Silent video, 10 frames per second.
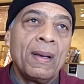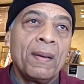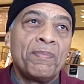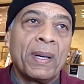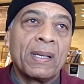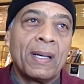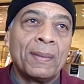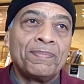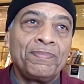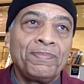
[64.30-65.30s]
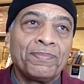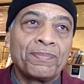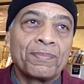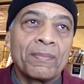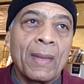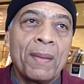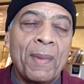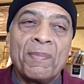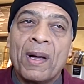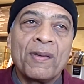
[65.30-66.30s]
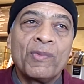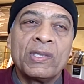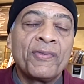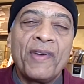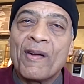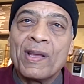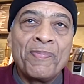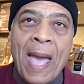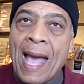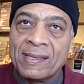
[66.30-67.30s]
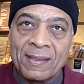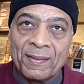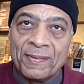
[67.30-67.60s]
But my mother was very passive.